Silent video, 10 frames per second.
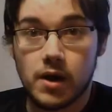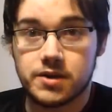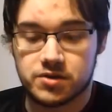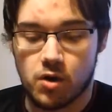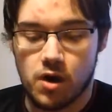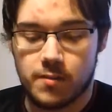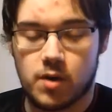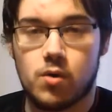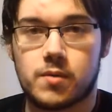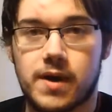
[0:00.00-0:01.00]
What is going
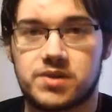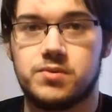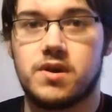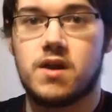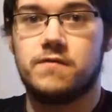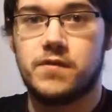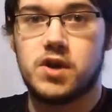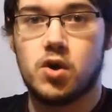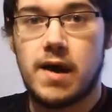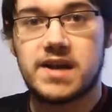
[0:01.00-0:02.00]
on, everybody? Welcome back to another
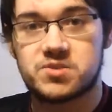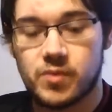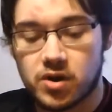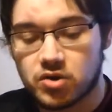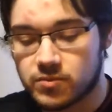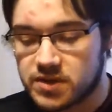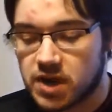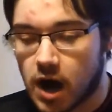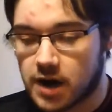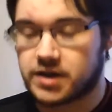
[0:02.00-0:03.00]
video, as we are going
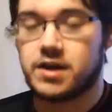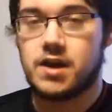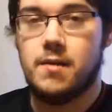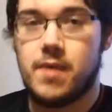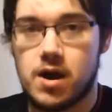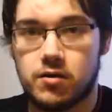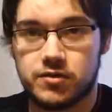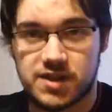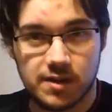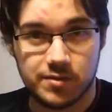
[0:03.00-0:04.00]
to be talking
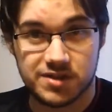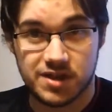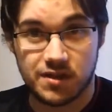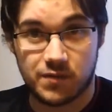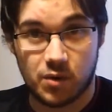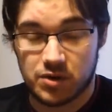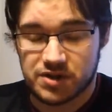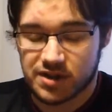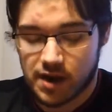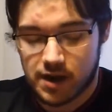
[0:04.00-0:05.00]
about D B Z, of
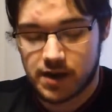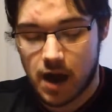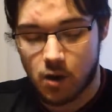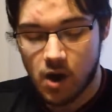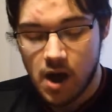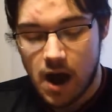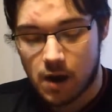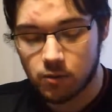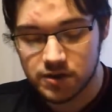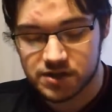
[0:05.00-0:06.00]
course, today. Now,
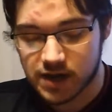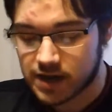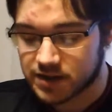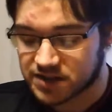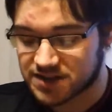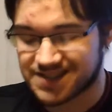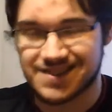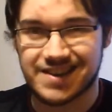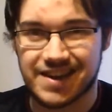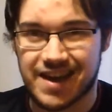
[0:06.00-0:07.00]
I will say this
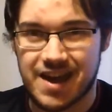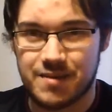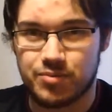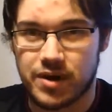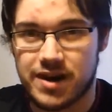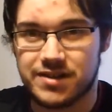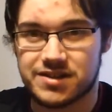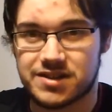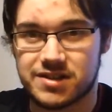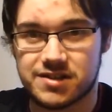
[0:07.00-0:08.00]
isn't like a
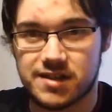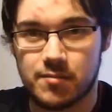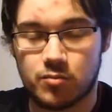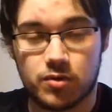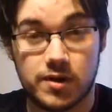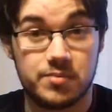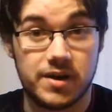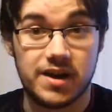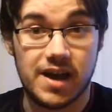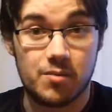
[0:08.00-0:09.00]
gameplay, this isn't something we're
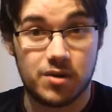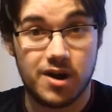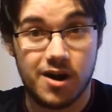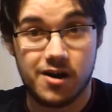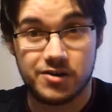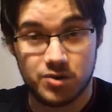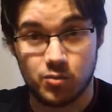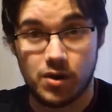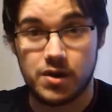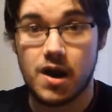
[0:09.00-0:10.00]
going to play a game with
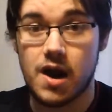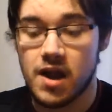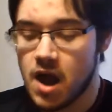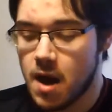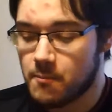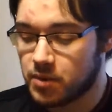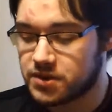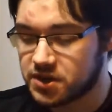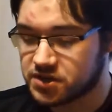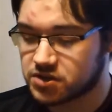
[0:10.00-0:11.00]
cards or whatnot,
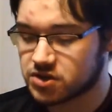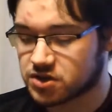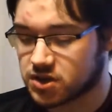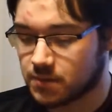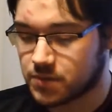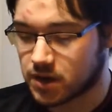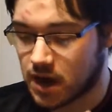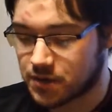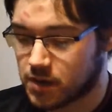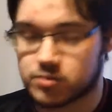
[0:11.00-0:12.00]
but this is just
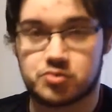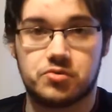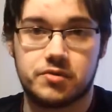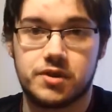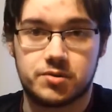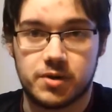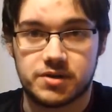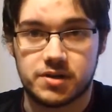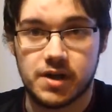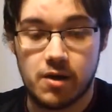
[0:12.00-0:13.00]
something I thought was really
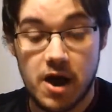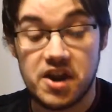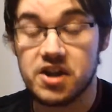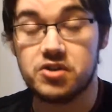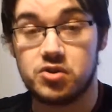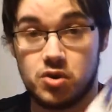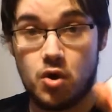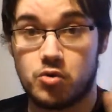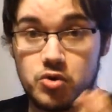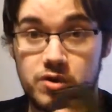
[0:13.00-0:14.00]
interesting. Now, I
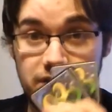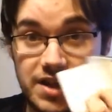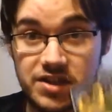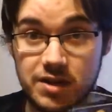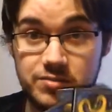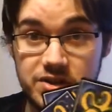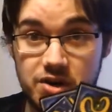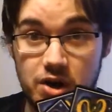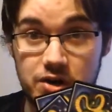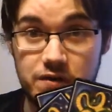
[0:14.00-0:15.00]
didn't know you can get D B
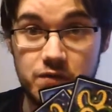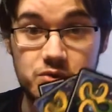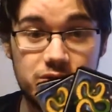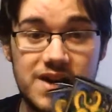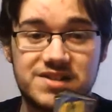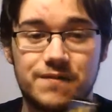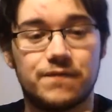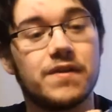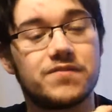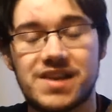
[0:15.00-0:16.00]
Z cards for two
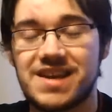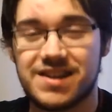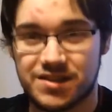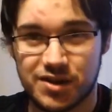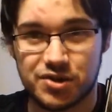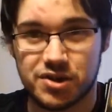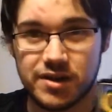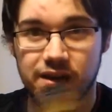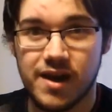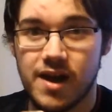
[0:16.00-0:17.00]
thousand fifteen
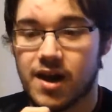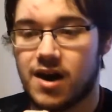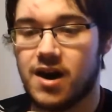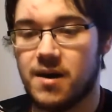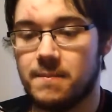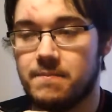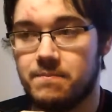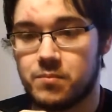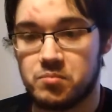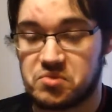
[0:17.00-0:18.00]
edition.
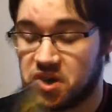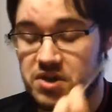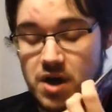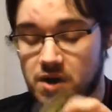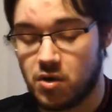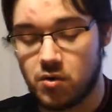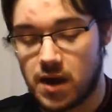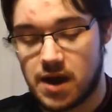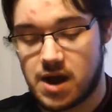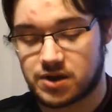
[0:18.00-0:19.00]
Um, did not
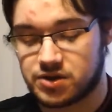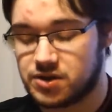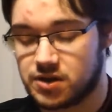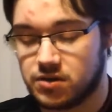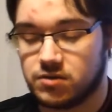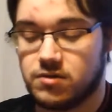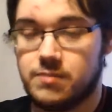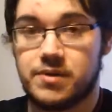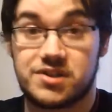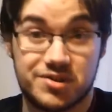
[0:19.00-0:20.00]
know that, actually,
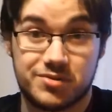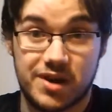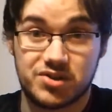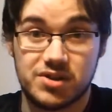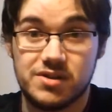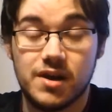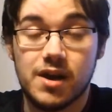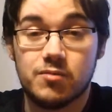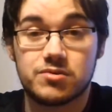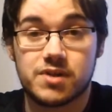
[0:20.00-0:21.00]
till my sister actually
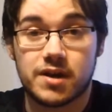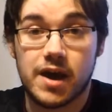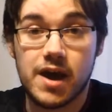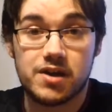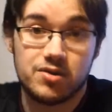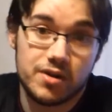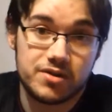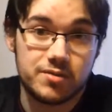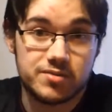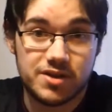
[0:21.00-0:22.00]
was like, hey, you
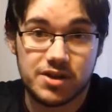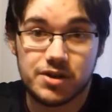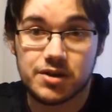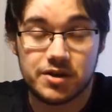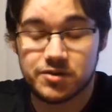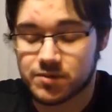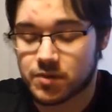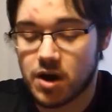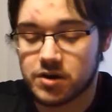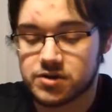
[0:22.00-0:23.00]
like D B Z? Here, here's
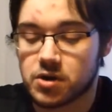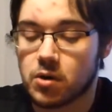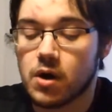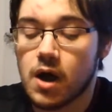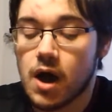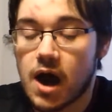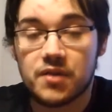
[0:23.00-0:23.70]
some cards. So,